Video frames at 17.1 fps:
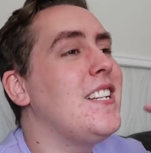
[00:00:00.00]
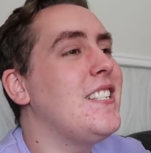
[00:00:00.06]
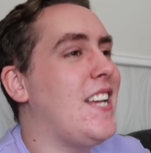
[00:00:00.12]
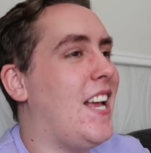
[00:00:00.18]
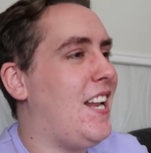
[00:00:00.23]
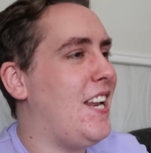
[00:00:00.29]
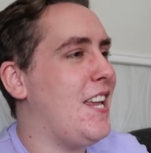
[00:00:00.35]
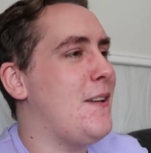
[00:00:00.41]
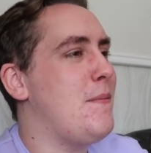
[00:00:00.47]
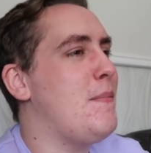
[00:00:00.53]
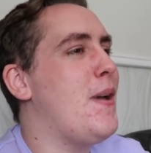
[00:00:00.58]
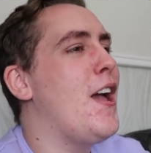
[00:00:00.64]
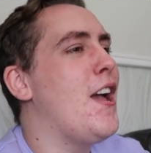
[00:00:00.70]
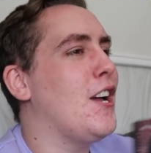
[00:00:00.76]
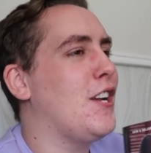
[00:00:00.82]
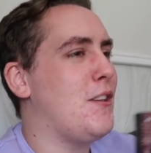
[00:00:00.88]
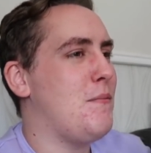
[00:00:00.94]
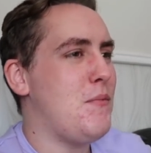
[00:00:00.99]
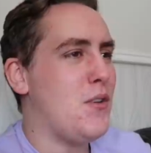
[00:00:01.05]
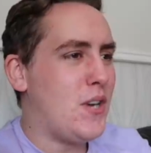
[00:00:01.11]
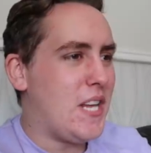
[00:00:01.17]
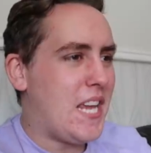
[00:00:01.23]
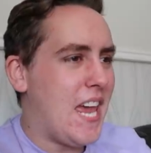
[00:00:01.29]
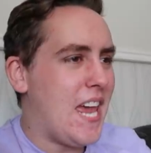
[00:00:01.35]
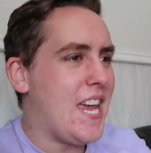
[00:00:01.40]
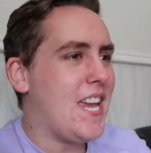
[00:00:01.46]
Tell him,
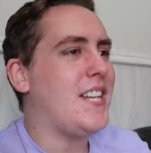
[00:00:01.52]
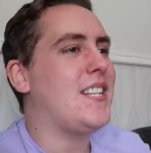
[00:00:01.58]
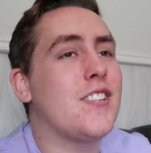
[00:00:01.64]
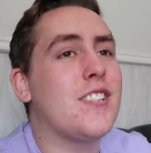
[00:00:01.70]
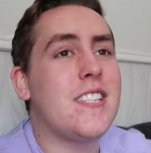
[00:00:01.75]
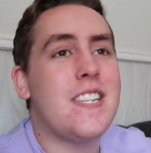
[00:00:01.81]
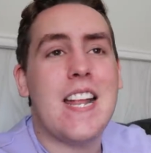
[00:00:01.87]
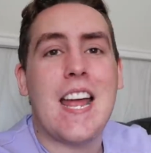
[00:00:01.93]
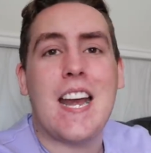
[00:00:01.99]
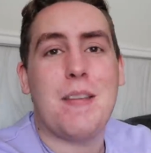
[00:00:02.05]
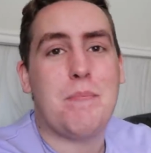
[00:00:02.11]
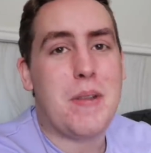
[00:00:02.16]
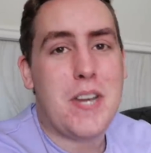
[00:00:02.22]
communicate, just let it